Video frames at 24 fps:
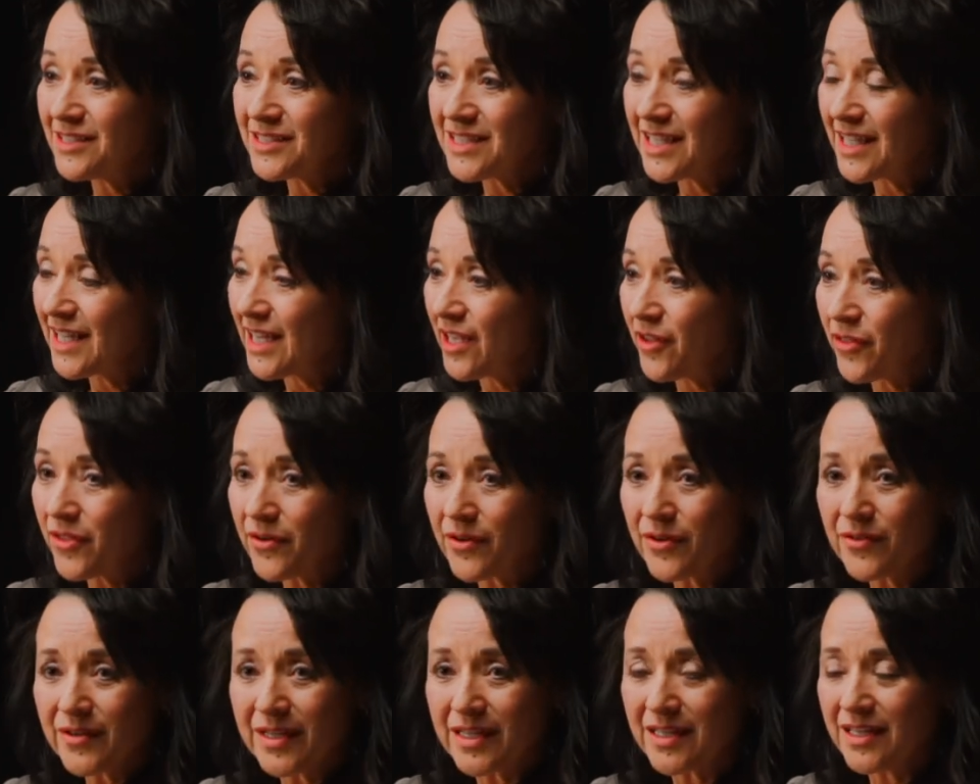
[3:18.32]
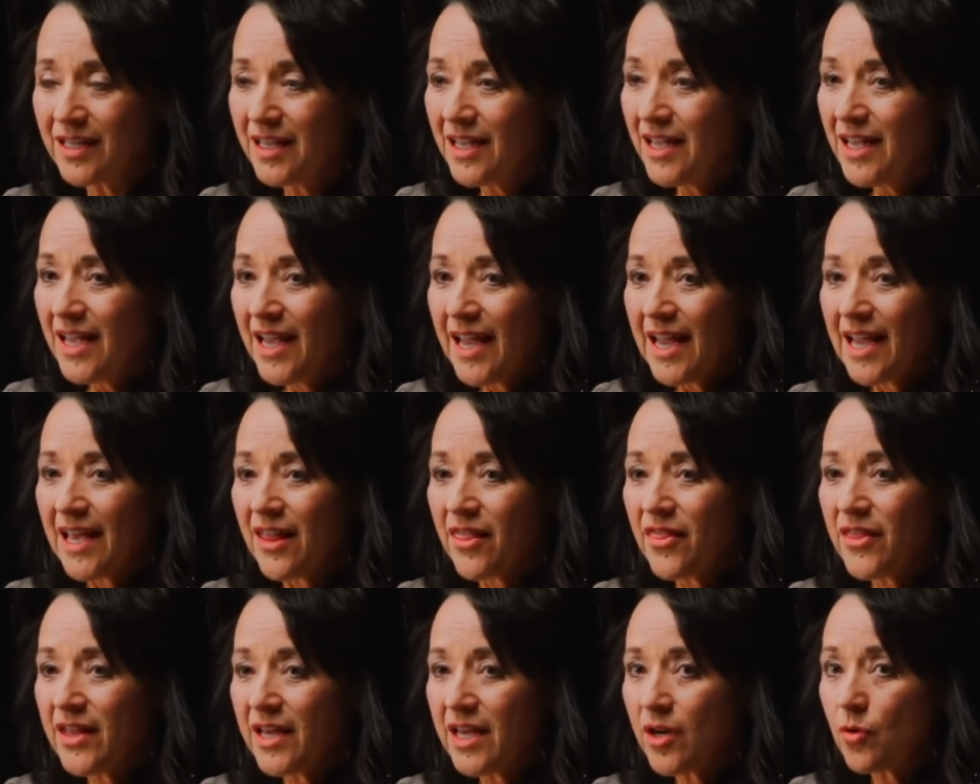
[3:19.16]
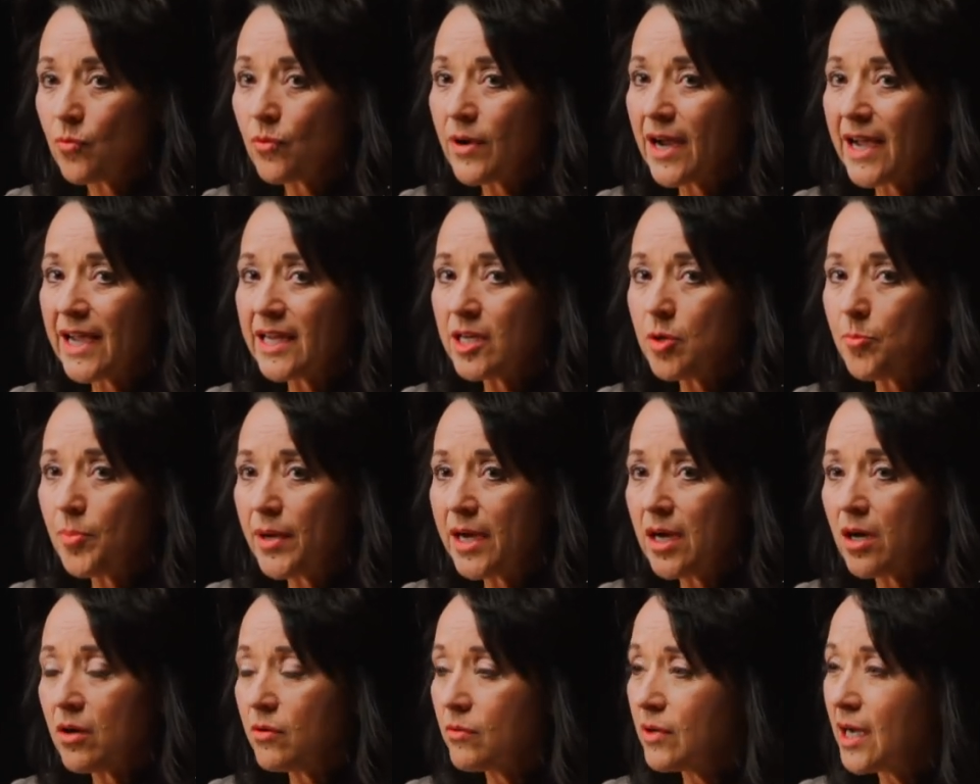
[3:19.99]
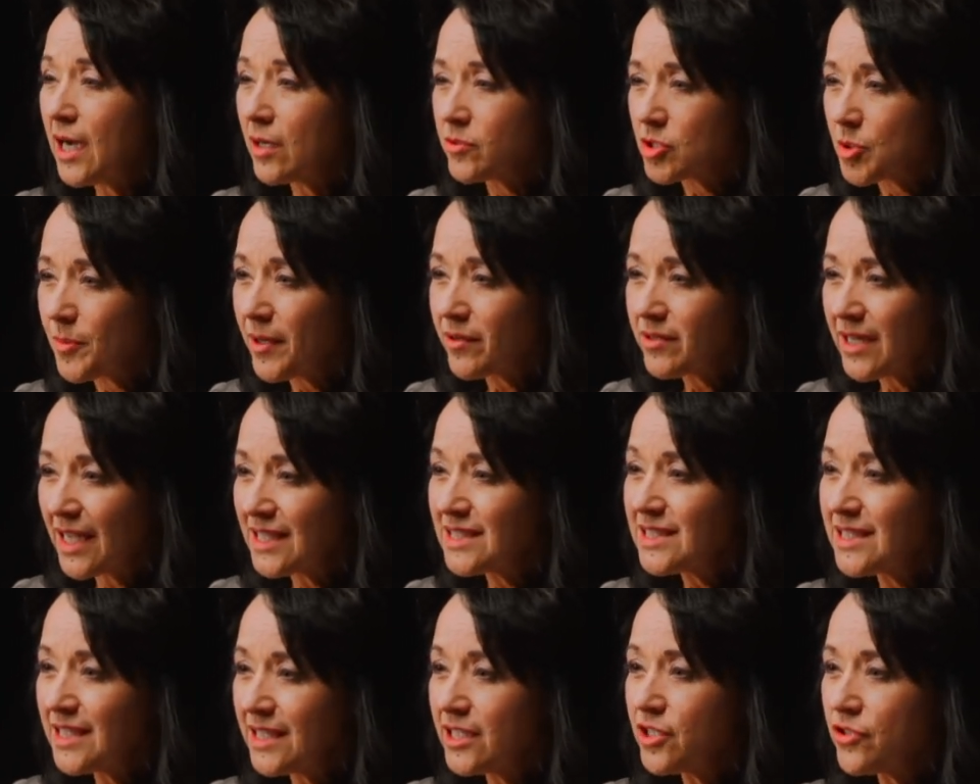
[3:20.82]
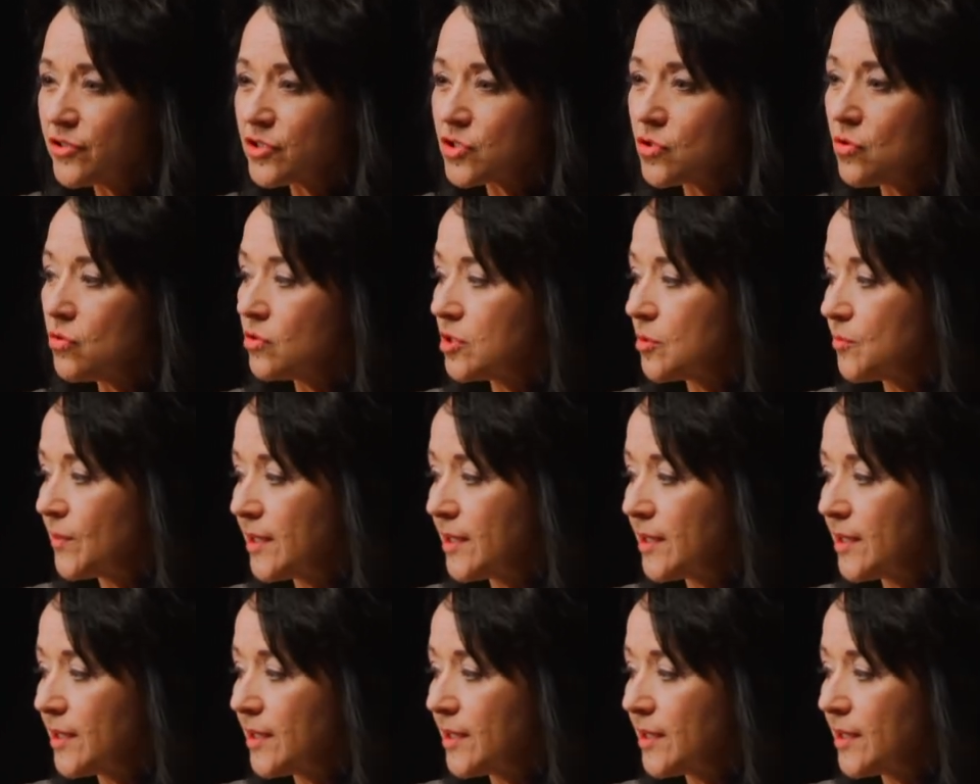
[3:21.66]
together, and and then right about I was about 19 years old,